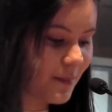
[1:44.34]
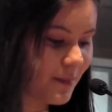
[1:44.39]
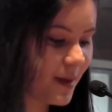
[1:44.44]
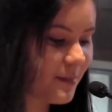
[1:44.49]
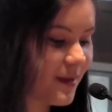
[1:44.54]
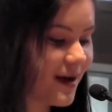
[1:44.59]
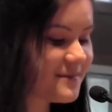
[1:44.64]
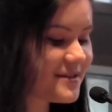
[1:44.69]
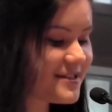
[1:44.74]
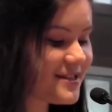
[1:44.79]
my
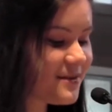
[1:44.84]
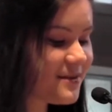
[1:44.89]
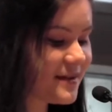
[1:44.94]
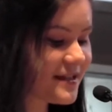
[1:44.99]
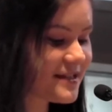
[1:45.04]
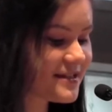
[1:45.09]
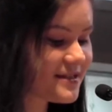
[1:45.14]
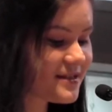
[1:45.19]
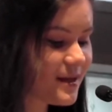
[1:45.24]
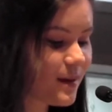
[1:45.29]
mom still
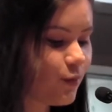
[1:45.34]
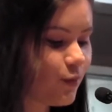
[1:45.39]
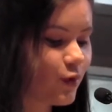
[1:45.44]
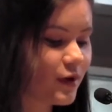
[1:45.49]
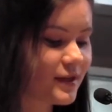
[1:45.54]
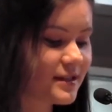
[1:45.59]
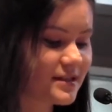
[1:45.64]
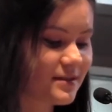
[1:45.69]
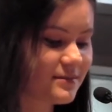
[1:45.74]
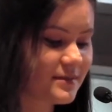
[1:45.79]
mixes up
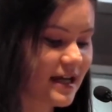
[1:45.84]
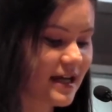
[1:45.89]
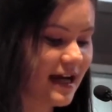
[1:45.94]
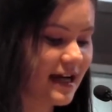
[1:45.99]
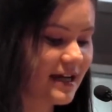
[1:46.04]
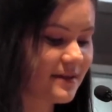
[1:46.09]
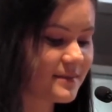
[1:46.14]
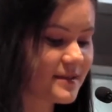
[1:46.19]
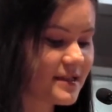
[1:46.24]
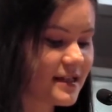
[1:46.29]
words
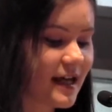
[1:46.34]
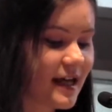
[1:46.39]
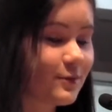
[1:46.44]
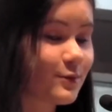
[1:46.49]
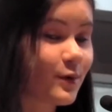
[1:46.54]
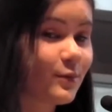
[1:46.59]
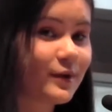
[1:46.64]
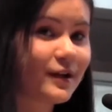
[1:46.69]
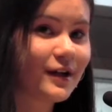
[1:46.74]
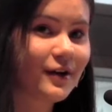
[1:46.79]
sometimes, and
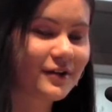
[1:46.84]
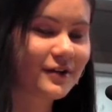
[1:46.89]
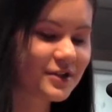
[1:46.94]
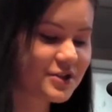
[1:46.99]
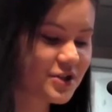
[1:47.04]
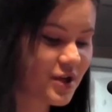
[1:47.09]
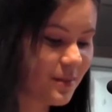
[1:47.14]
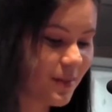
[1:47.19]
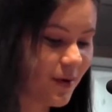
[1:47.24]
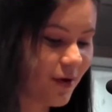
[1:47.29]
when we go to
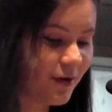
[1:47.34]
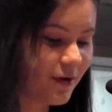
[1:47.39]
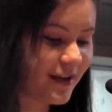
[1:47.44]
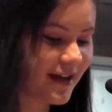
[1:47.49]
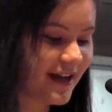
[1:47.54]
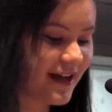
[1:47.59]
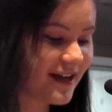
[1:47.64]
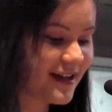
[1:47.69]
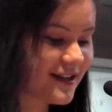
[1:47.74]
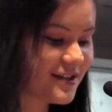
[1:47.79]

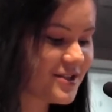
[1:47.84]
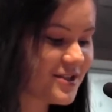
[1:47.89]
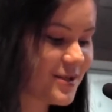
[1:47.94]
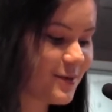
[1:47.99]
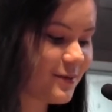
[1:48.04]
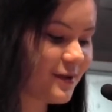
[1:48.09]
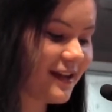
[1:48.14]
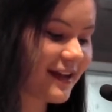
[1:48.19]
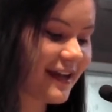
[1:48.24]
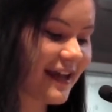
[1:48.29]
Chipotle,
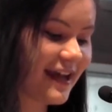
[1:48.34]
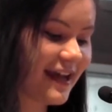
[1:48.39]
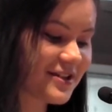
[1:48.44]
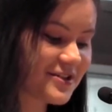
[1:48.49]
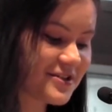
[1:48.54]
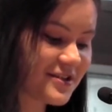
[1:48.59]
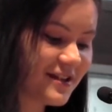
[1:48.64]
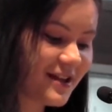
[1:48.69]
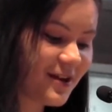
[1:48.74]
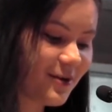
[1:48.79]
she will
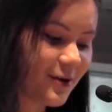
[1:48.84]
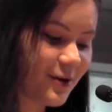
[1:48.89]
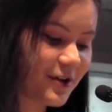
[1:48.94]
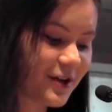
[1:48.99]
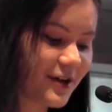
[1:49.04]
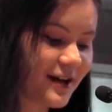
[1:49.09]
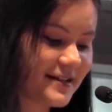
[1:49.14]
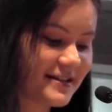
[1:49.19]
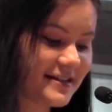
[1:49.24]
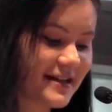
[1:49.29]
occasionally
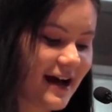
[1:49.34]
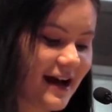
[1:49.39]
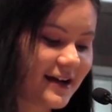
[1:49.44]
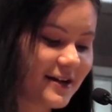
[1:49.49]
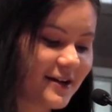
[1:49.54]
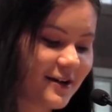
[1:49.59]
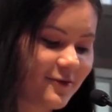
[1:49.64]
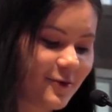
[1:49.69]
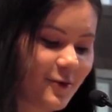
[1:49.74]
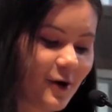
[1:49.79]
order a side
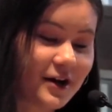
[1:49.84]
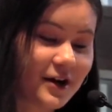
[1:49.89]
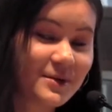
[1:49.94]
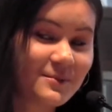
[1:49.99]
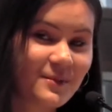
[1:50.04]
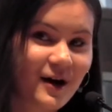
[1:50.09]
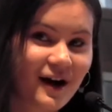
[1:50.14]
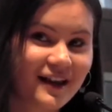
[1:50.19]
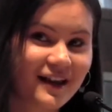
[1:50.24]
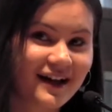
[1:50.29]
of
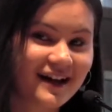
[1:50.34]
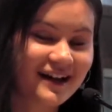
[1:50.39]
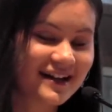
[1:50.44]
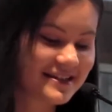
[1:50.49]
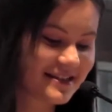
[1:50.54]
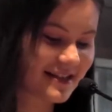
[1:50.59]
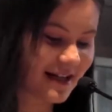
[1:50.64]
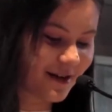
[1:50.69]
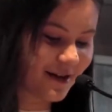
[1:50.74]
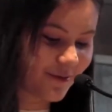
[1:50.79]
Guatemala
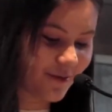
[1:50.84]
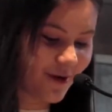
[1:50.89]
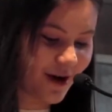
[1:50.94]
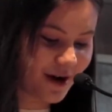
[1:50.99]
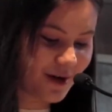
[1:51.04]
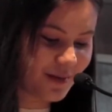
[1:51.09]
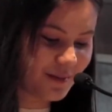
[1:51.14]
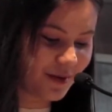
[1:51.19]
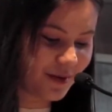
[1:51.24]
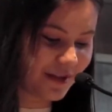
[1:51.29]
instead of
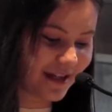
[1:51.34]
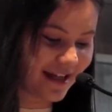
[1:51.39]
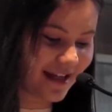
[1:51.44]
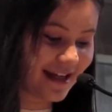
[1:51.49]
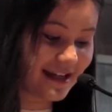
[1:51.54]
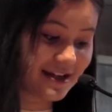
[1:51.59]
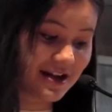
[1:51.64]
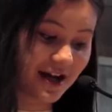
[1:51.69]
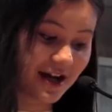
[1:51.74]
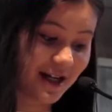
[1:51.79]

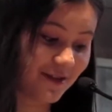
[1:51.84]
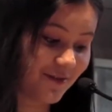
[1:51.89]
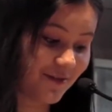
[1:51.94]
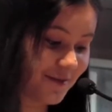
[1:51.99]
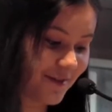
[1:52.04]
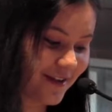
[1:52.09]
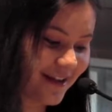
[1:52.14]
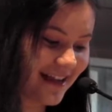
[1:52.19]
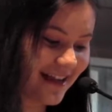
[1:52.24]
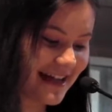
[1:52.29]
guacamole and not even
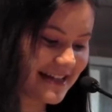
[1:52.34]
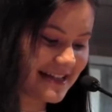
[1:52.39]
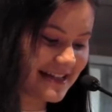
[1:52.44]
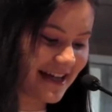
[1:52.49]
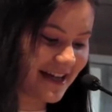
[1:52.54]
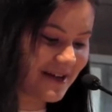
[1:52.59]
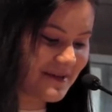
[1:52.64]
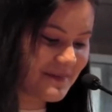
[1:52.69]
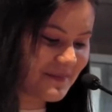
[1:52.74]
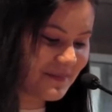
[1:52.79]
realize
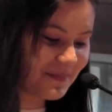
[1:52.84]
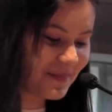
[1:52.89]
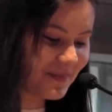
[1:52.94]
it.